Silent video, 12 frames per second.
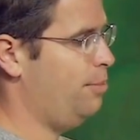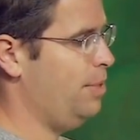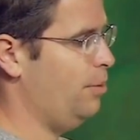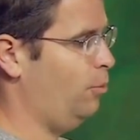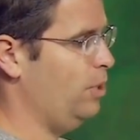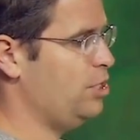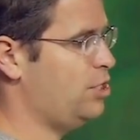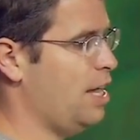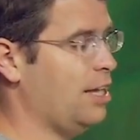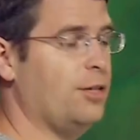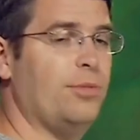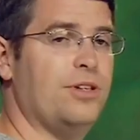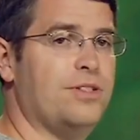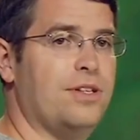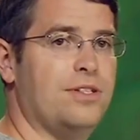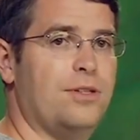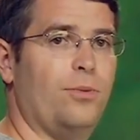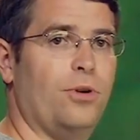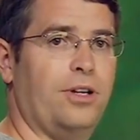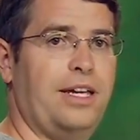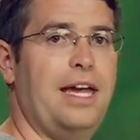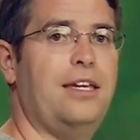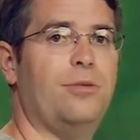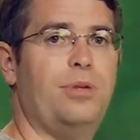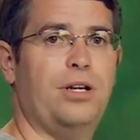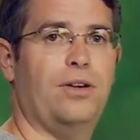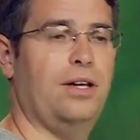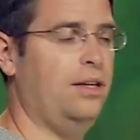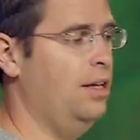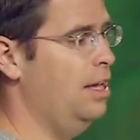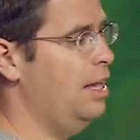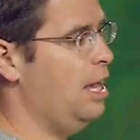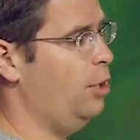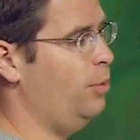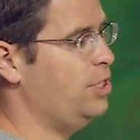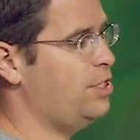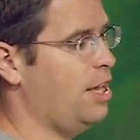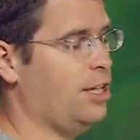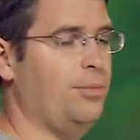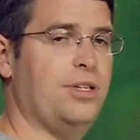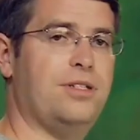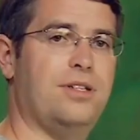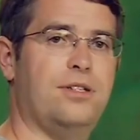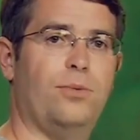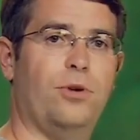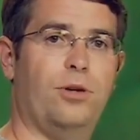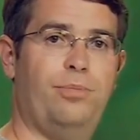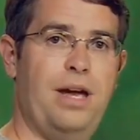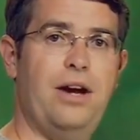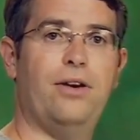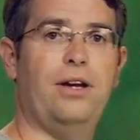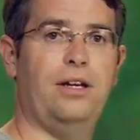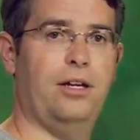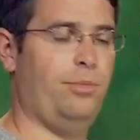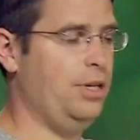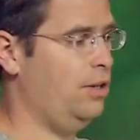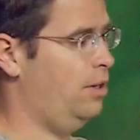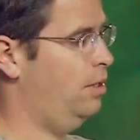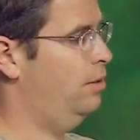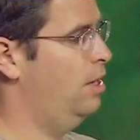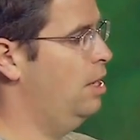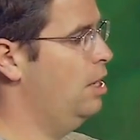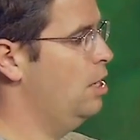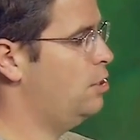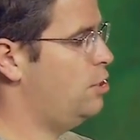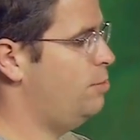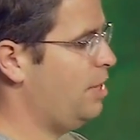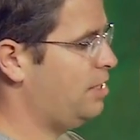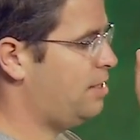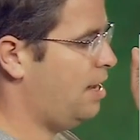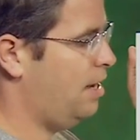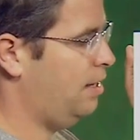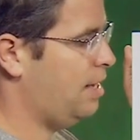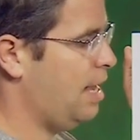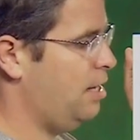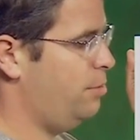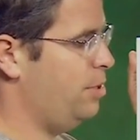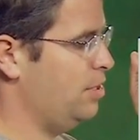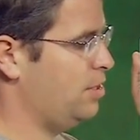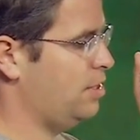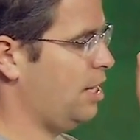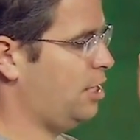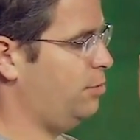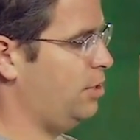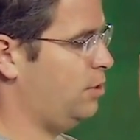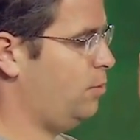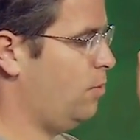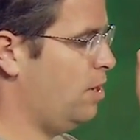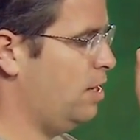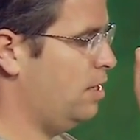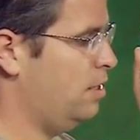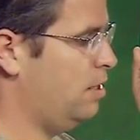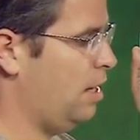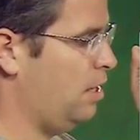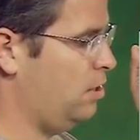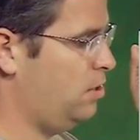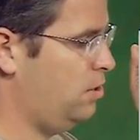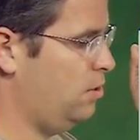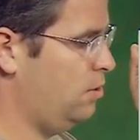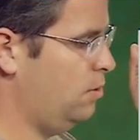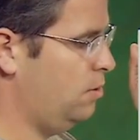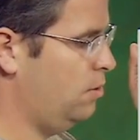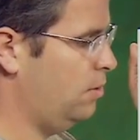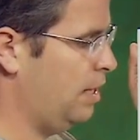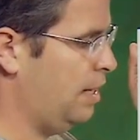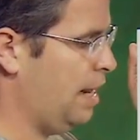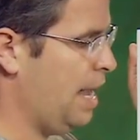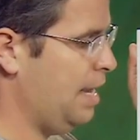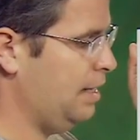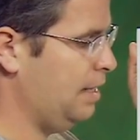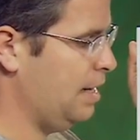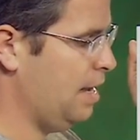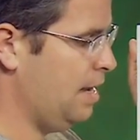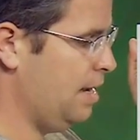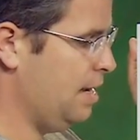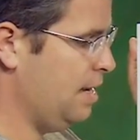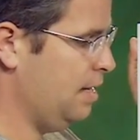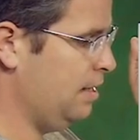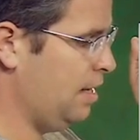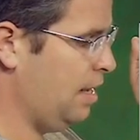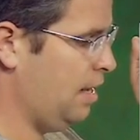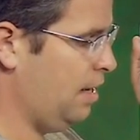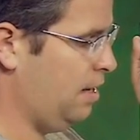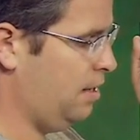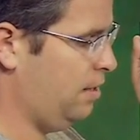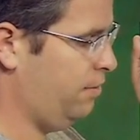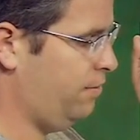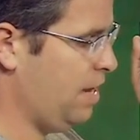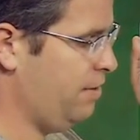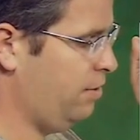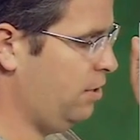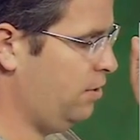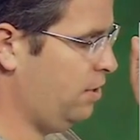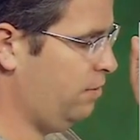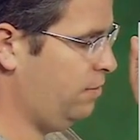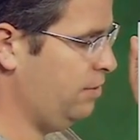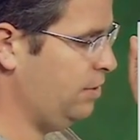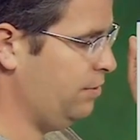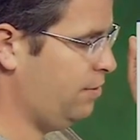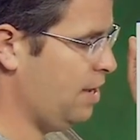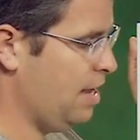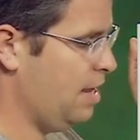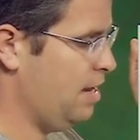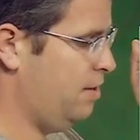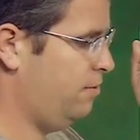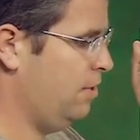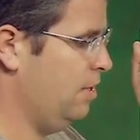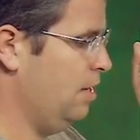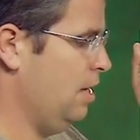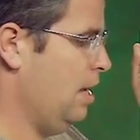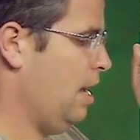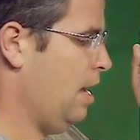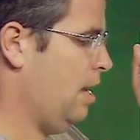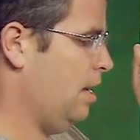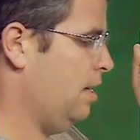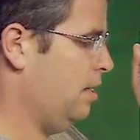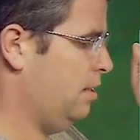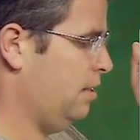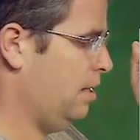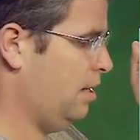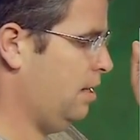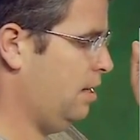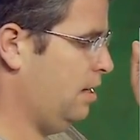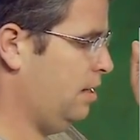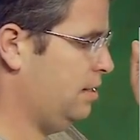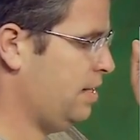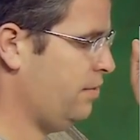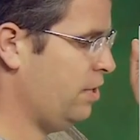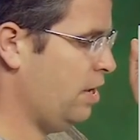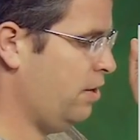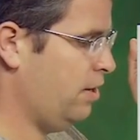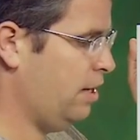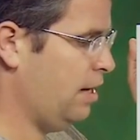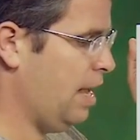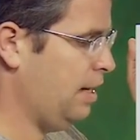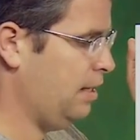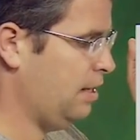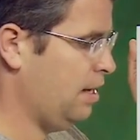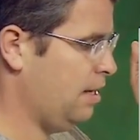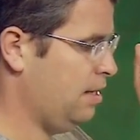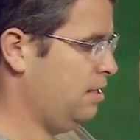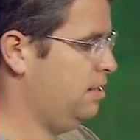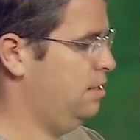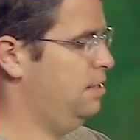which documents does the word Katy appear in, and which documents does the word Perry appear in. So you might say Katy appears in documents 1 and 2 and 89 and 555 and 789.